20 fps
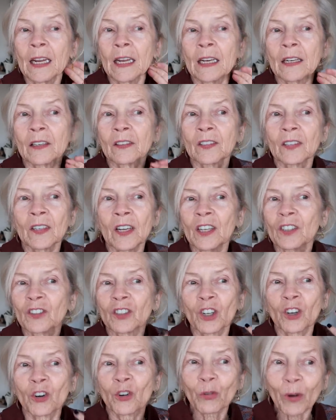
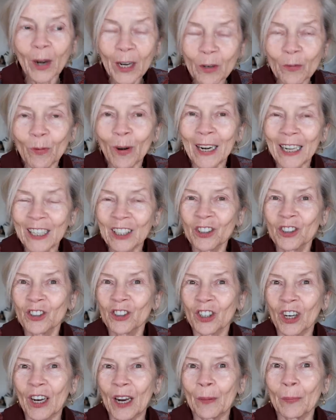it's a great
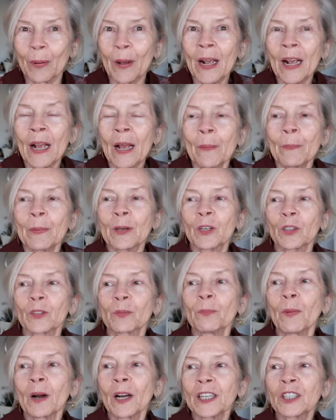relationship
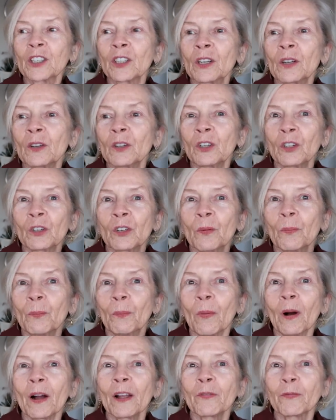because my
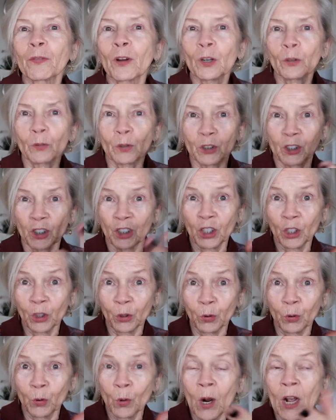followers,
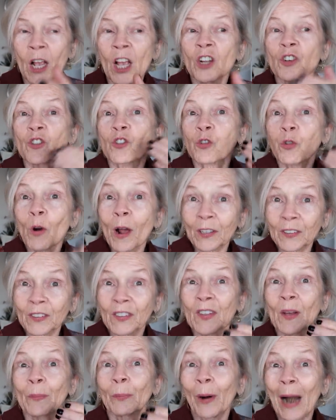you,
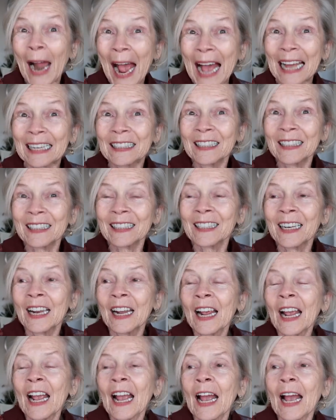trust the brand
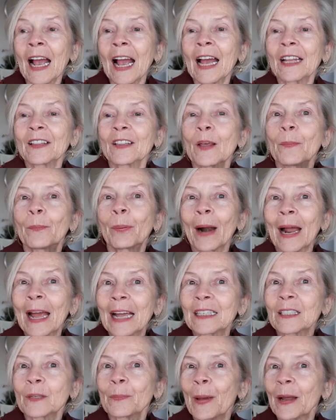and the
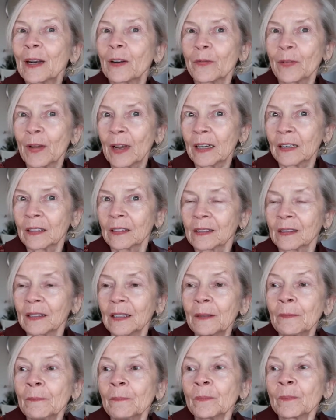brand benefits.
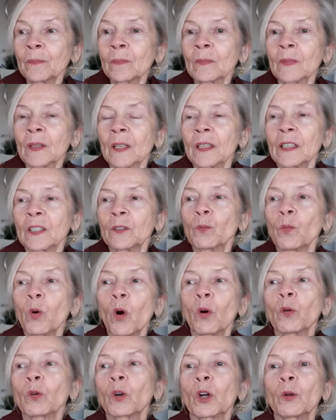
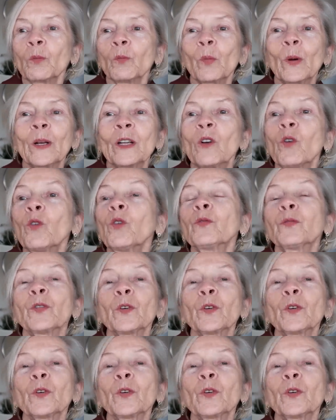When it all